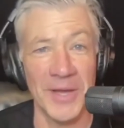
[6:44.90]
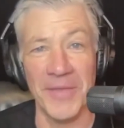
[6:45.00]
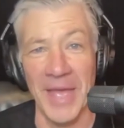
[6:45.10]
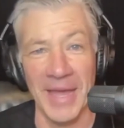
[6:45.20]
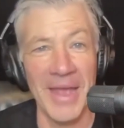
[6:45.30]

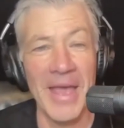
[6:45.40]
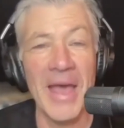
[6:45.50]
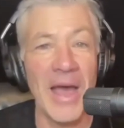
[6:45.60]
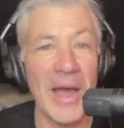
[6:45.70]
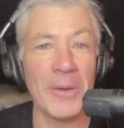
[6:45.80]
done that.
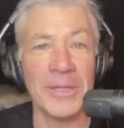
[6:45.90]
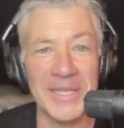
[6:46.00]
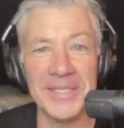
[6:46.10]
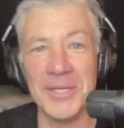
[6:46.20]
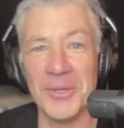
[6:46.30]

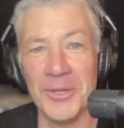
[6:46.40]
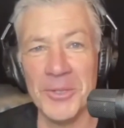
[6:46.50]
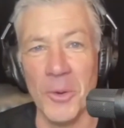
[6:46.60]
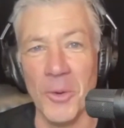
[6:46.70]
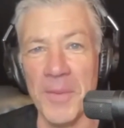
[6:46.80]
Howard, let's hear
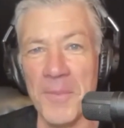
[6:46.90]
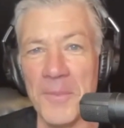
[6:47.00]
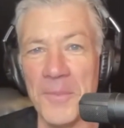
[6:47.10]
your story.